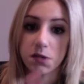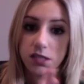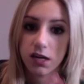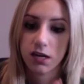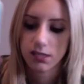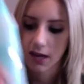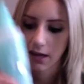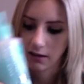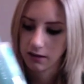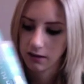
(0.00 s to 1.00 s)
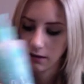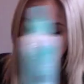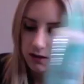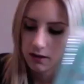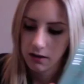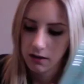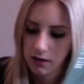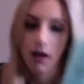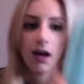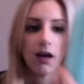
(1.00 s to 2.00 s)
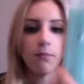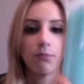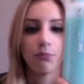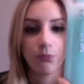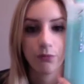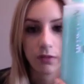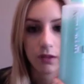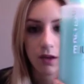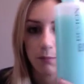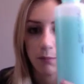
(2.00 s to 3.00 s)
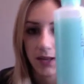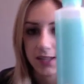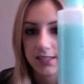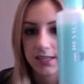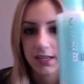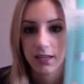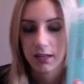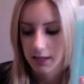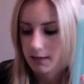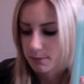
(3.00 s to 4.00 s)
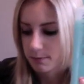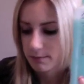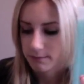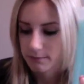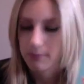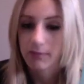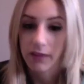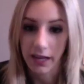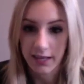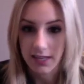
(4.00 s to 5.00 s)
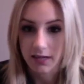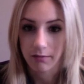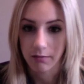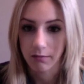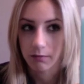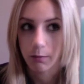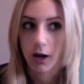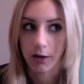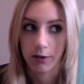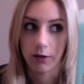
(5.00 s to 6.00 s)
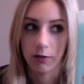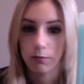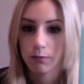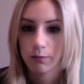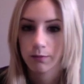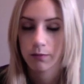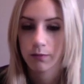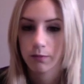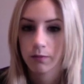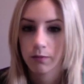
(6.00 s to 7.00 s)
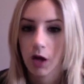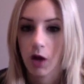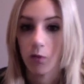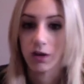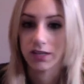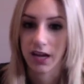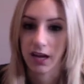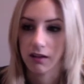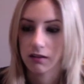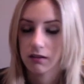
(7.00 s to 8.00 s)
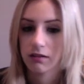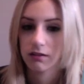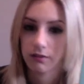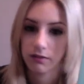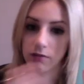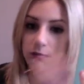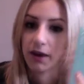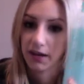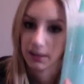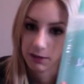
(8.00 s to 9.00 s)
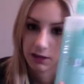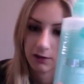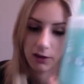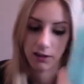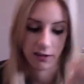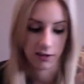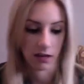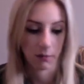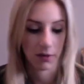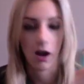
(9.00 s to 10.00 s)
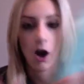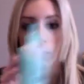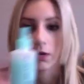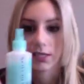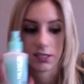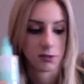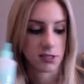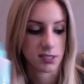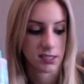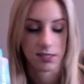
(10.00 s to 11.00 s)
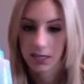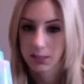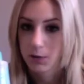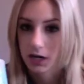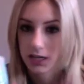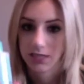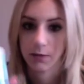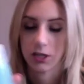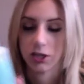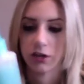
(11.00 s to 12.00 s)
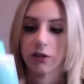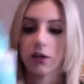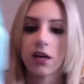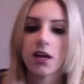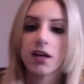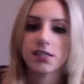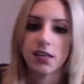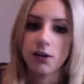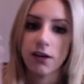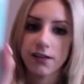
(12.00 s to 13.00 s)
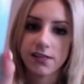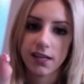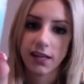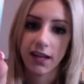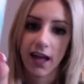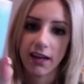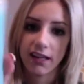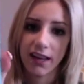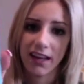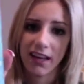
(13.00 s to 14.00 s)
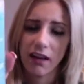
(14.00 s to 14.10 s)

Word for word: these all together. Um, but like I said, Moroccan oil on one day, macadamia on the other day. But I always use these next products I'm going to show you. So you can get this at like any like,